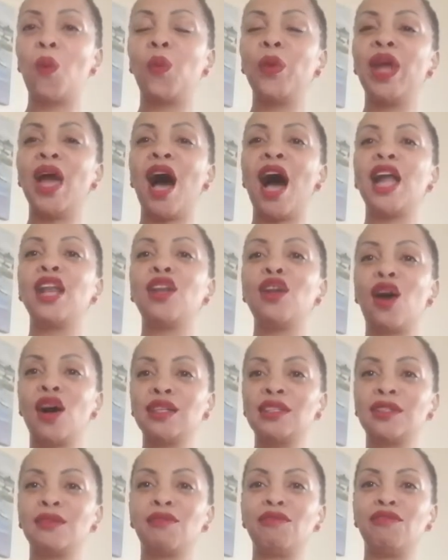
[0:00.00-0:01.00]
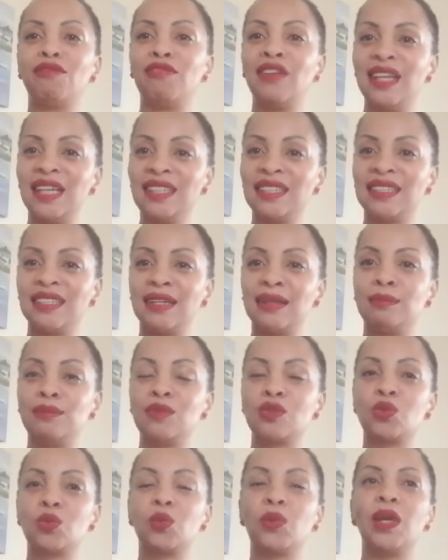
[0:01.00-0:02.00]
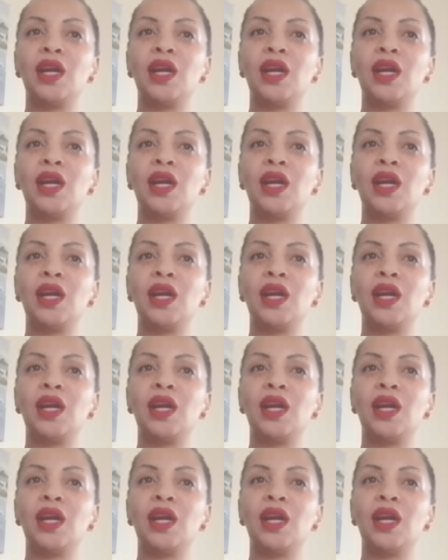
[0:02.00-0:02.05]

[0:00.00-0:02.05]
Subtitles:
We are not victims.